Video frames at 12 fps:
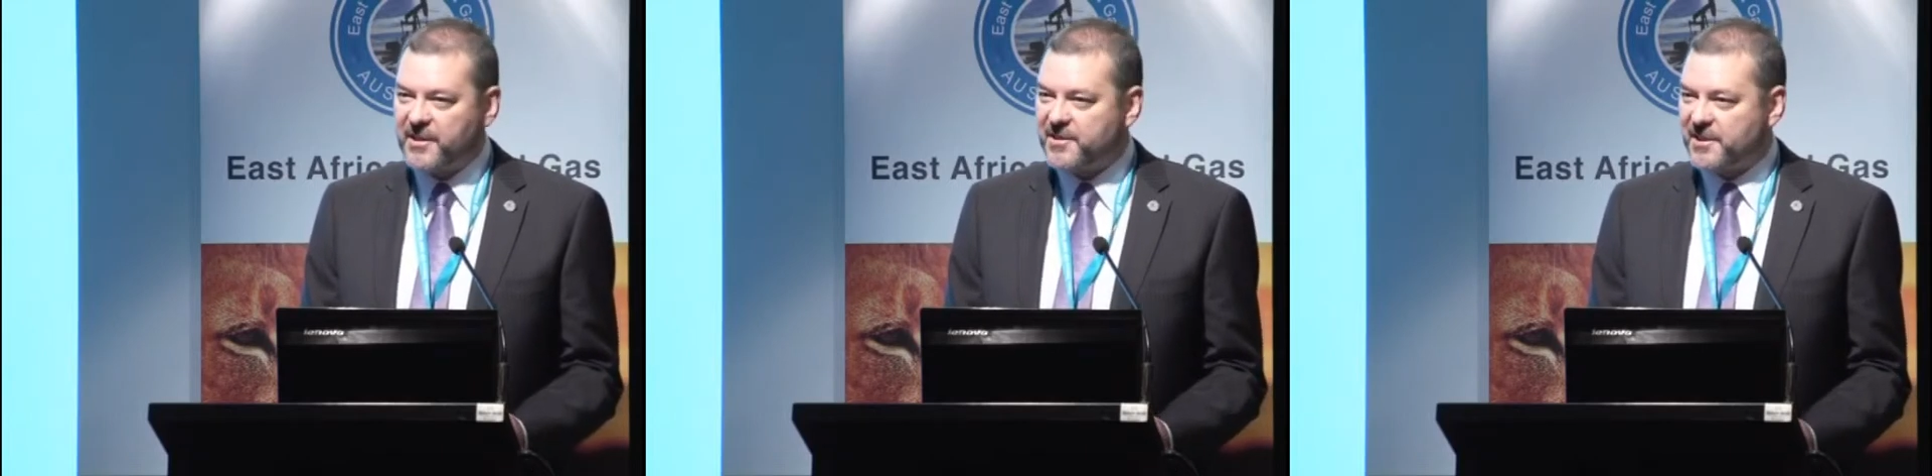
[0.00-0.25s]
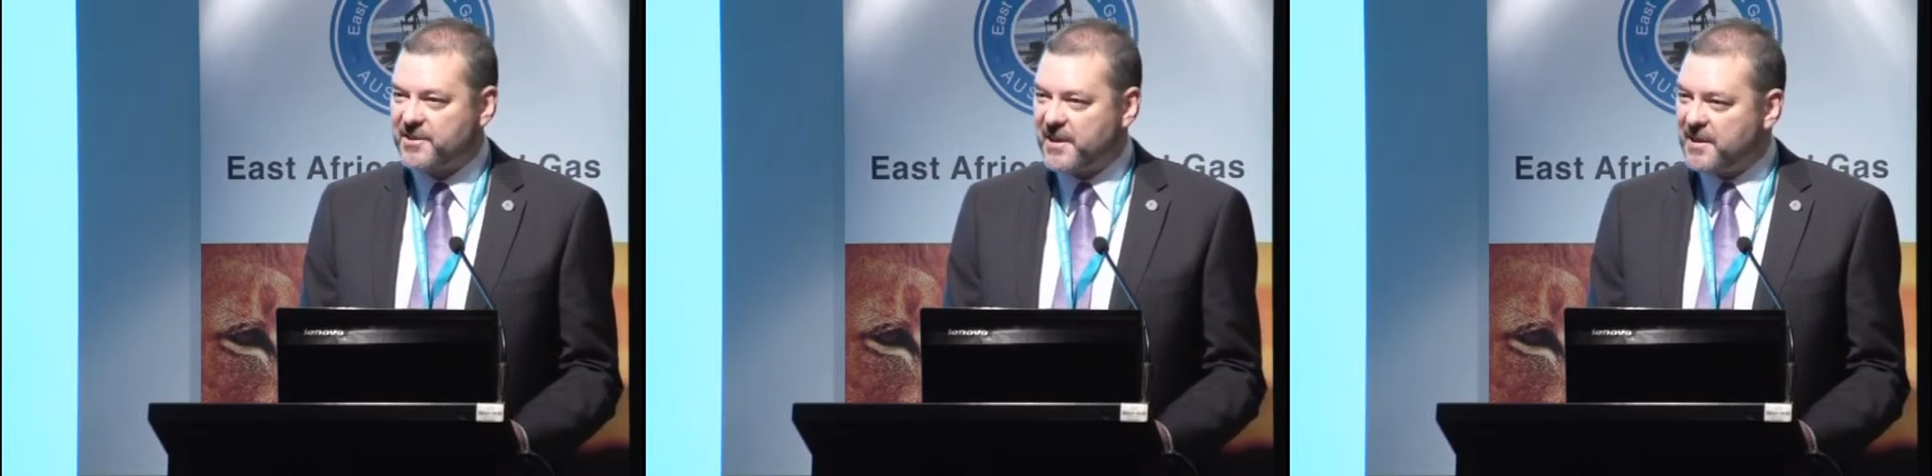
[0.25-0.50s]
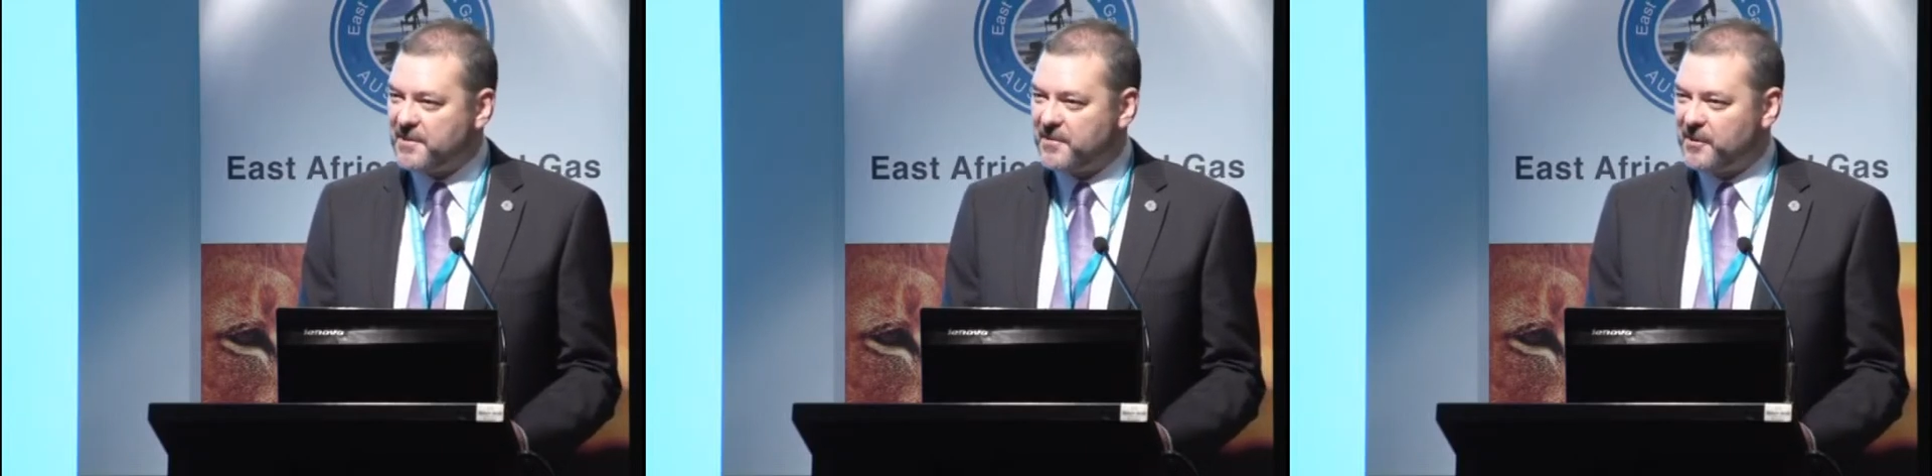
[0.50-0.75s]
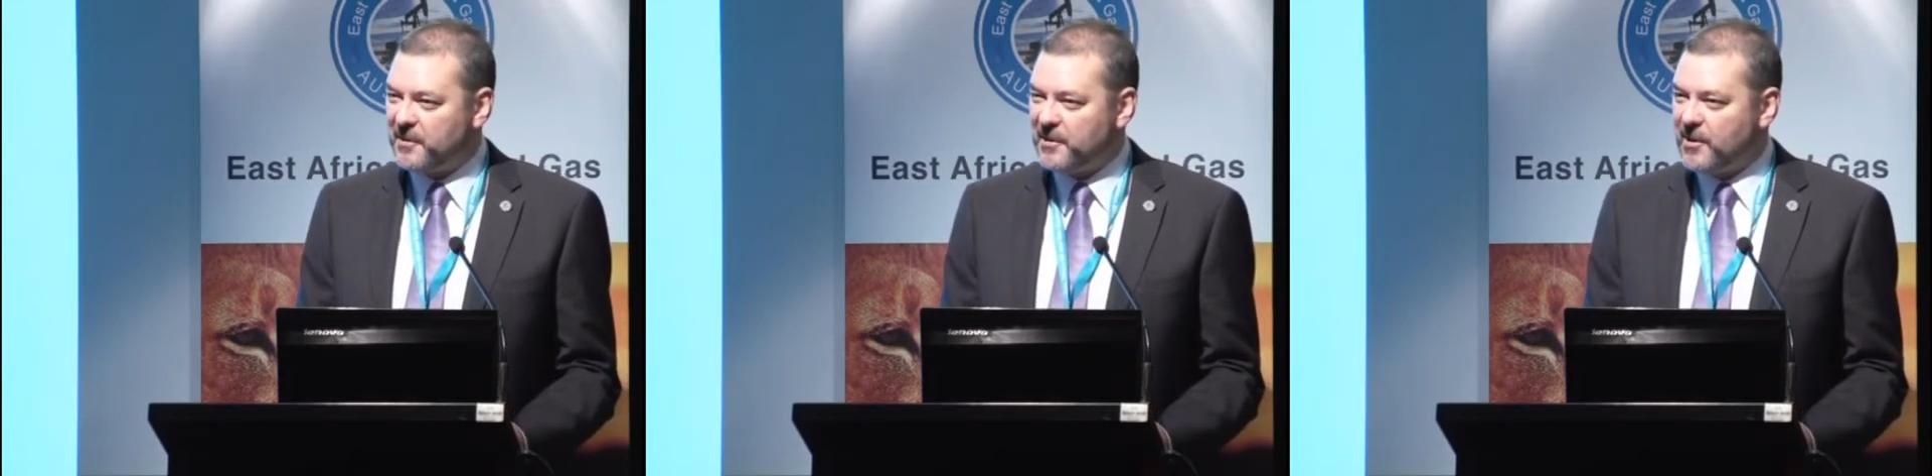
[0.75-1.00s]

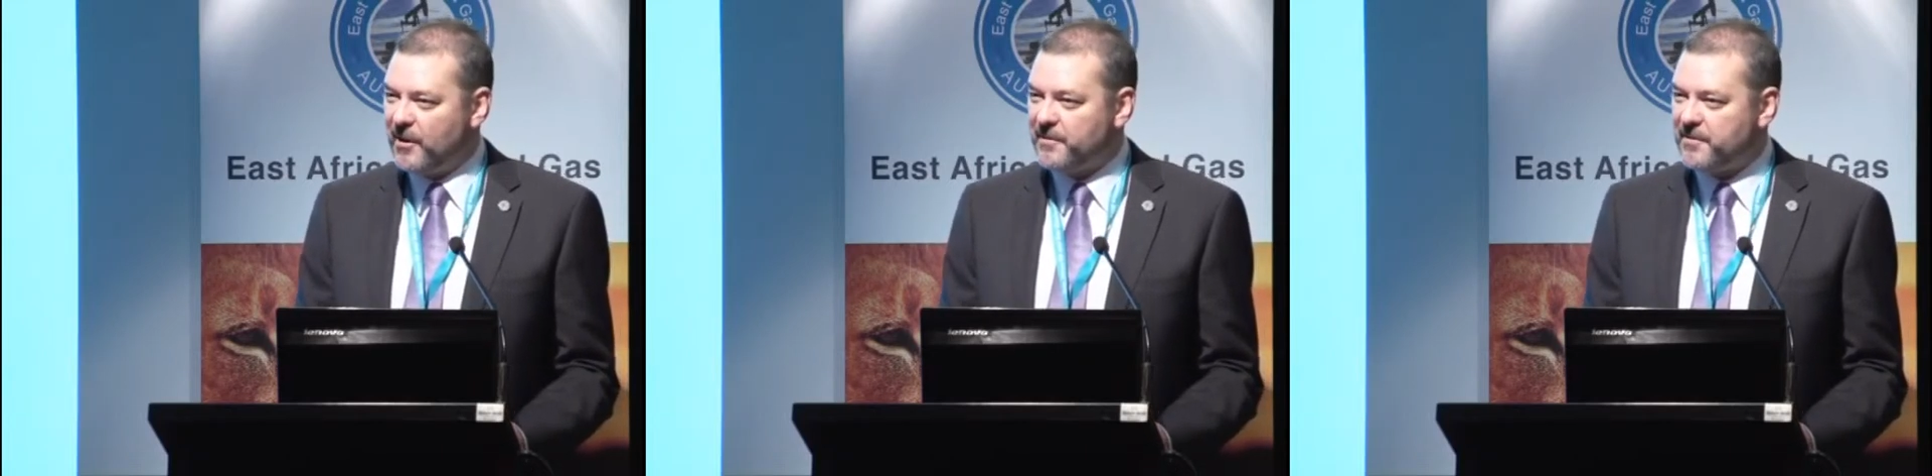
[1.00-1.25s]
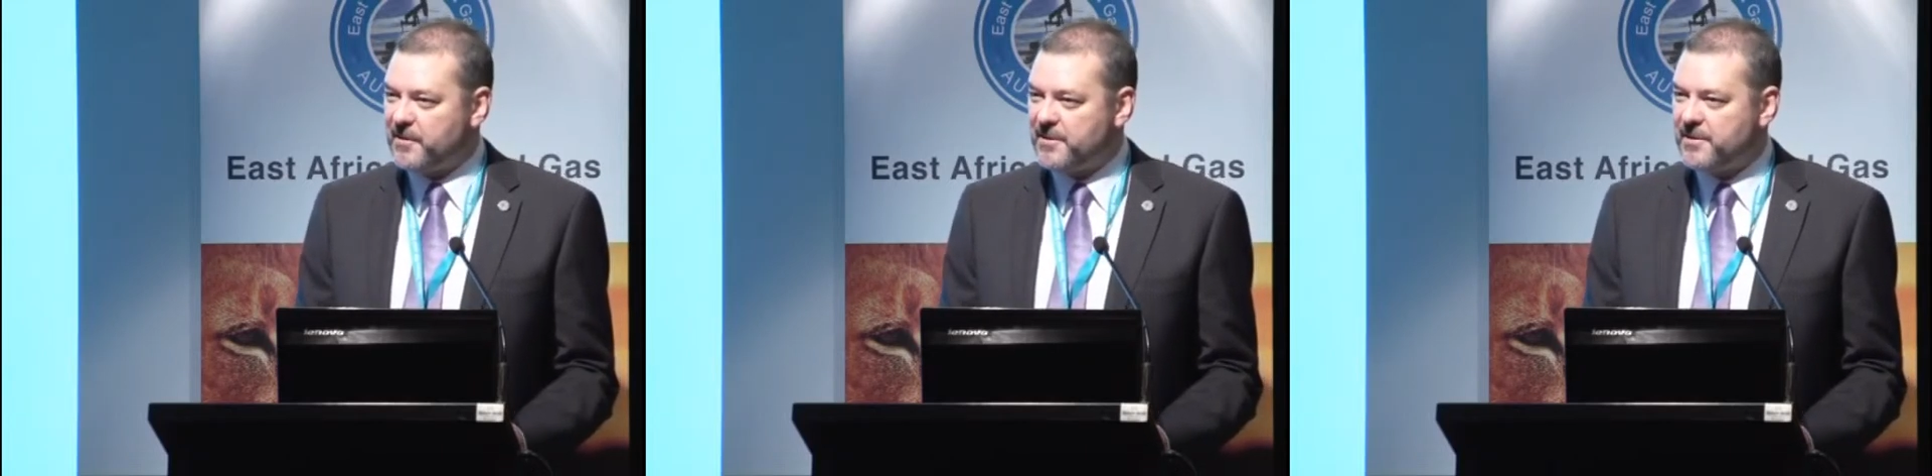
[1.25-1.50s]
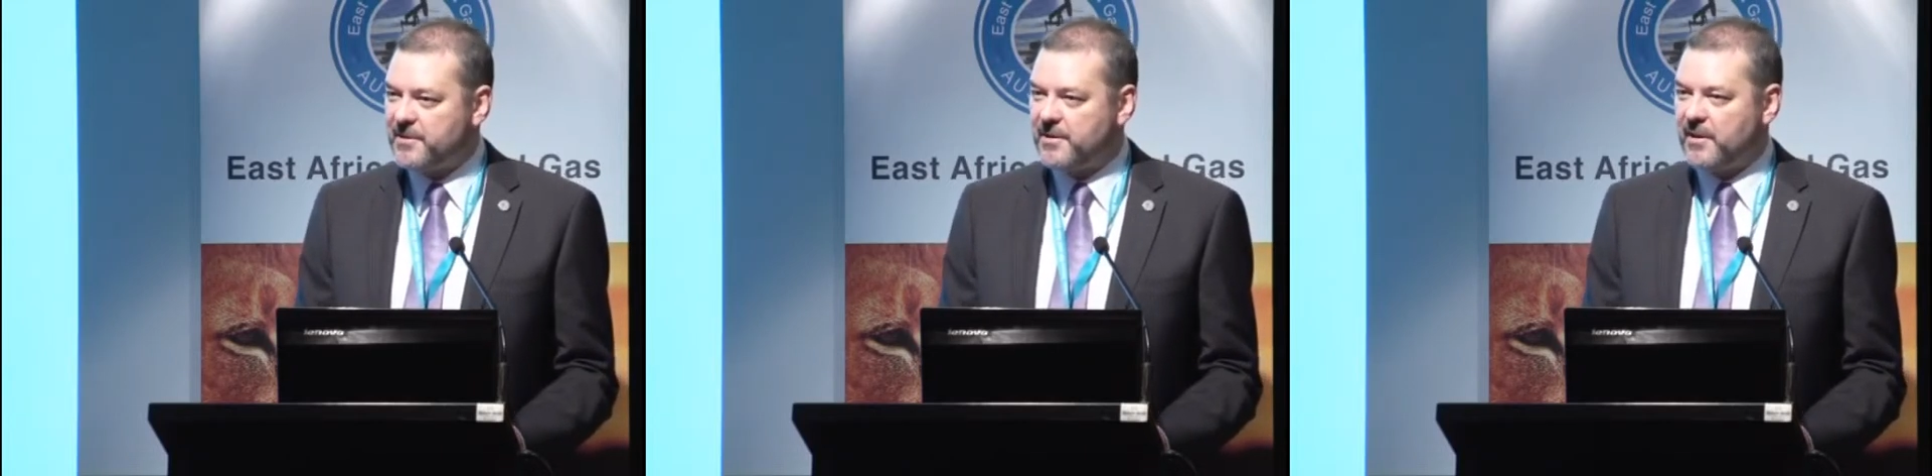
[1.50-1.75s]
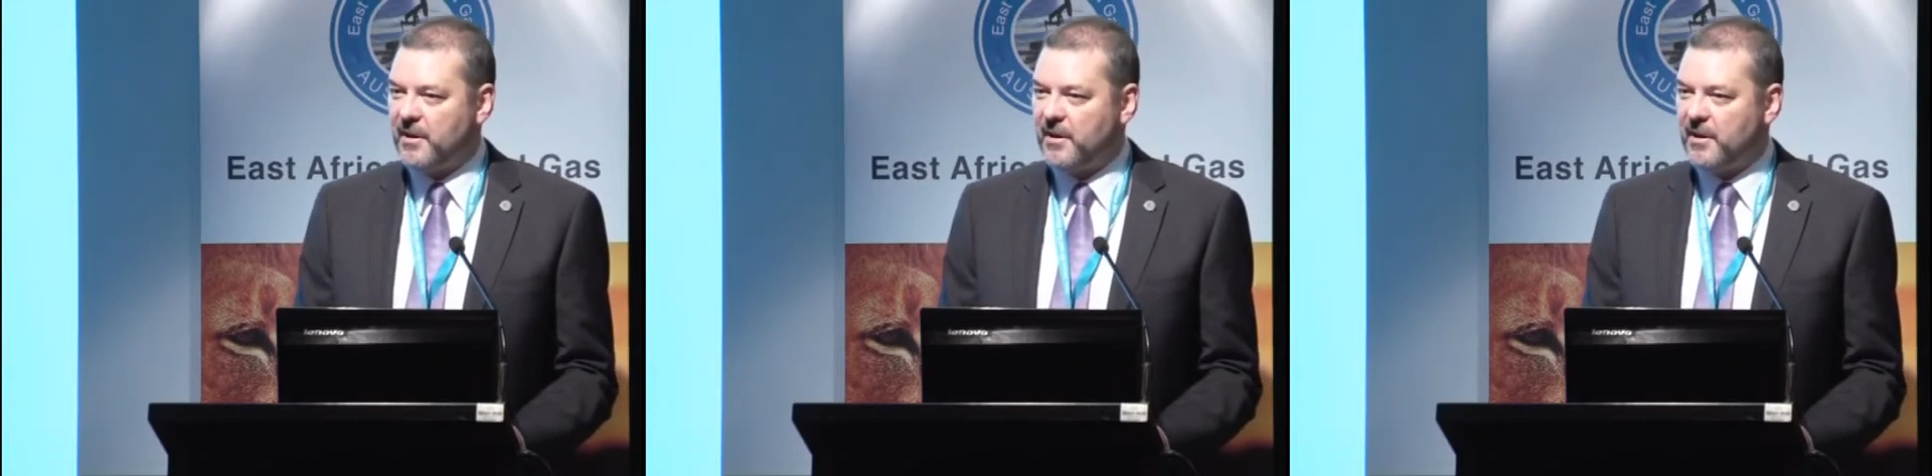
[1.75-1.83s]
successful conference.